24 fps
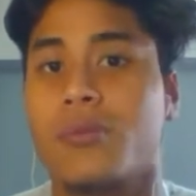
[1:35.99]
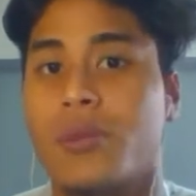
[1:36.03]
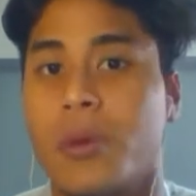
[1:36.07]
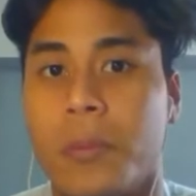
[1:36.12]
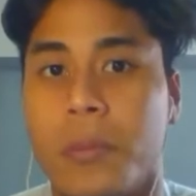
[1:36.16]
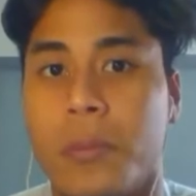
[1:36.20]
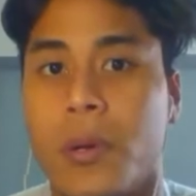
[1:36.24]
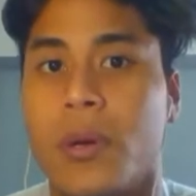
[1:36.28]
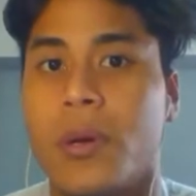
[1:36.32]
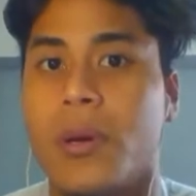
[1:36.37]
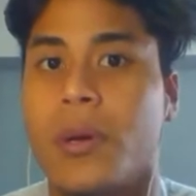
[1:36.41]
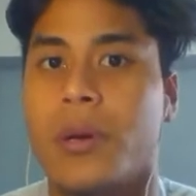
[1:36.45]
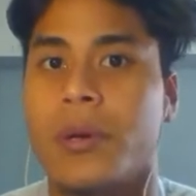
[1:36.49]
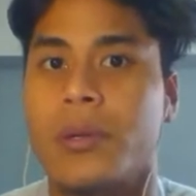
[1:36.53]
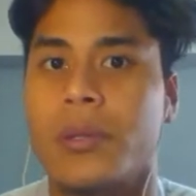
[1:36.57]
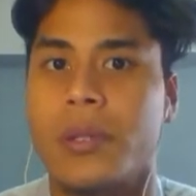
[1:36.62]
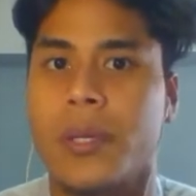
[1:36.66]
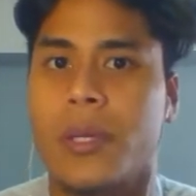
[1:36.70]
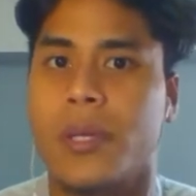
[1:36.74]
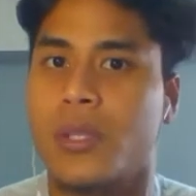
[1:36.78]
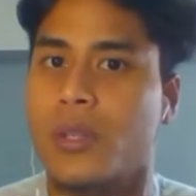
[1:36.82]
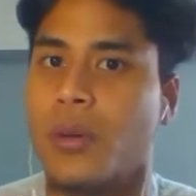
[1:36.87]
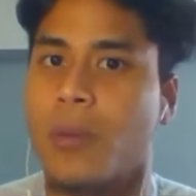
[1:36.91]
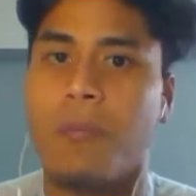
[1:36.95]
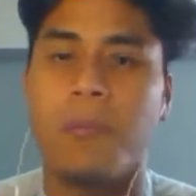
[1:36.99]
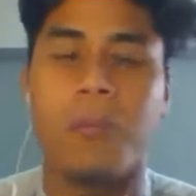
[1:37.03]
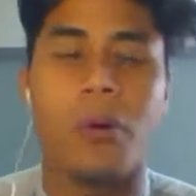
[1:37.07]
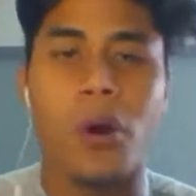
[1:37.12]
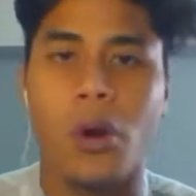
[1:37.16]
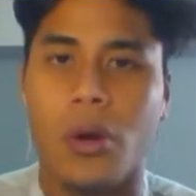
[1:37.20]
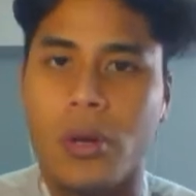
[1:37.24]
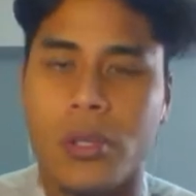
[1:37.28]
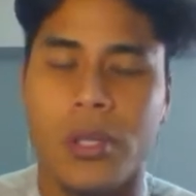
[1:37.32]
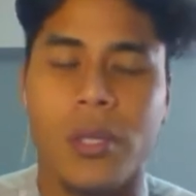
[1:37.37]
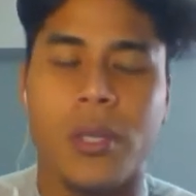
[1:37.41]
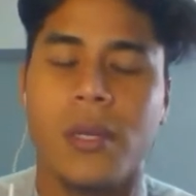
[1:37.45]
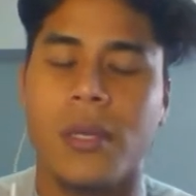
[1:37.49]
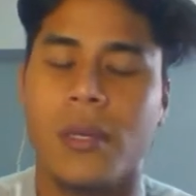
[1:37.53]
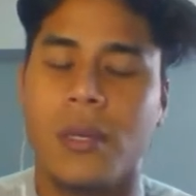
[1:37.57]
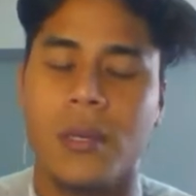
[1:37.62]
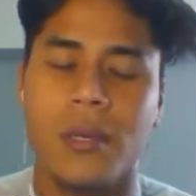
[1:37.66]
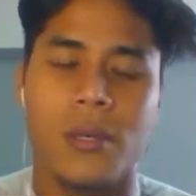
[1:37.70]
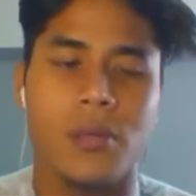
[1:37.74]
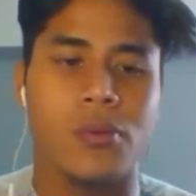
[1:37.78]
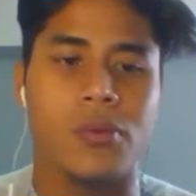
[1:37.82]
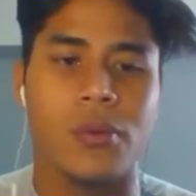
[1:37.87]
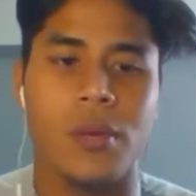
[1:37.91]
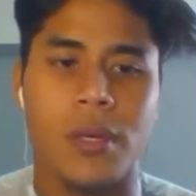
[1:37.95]
cryptocurrencies or blockchain
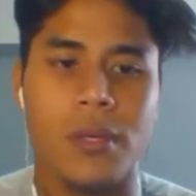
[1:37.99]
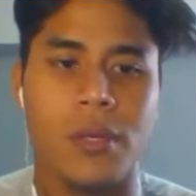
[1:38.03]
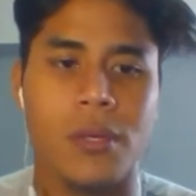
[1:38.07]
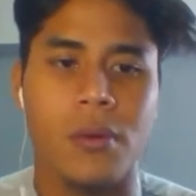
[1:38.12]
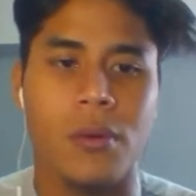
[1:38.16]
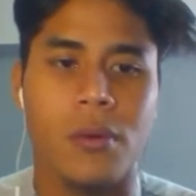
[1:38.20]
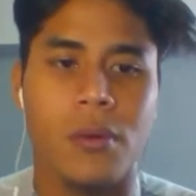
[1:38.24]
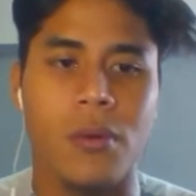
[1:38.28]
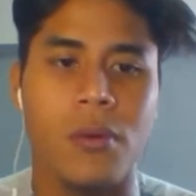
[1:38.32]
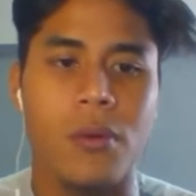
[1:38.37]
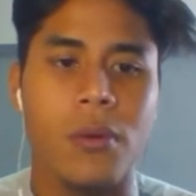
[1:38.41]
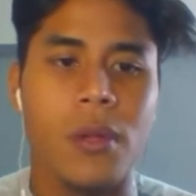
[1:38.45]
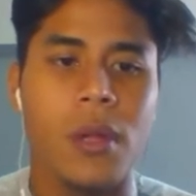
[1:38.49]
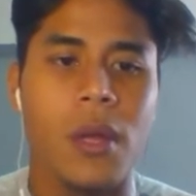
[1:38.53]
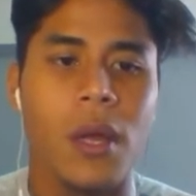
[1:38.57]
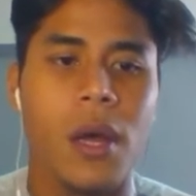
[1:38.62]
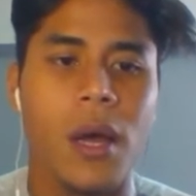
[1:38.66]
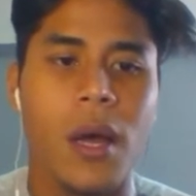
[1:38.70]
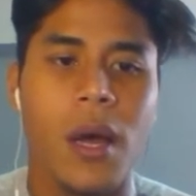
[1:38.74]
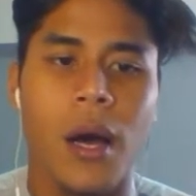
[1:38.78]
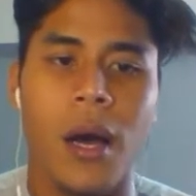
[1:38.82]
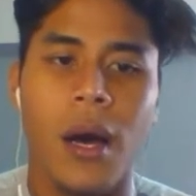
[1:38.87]
industry as a whole.